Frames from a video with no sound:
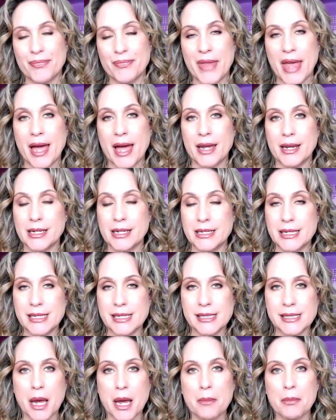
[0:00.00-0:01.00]
And in
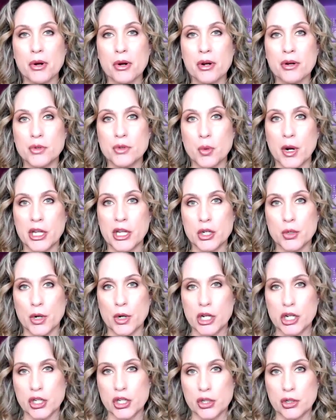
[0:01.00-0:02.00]
December of
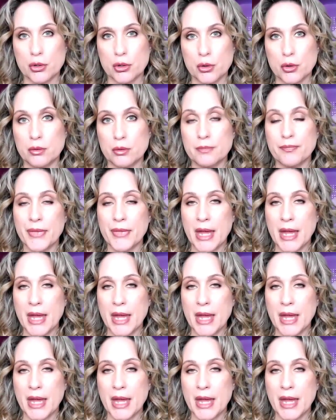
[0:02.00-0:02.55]
2022,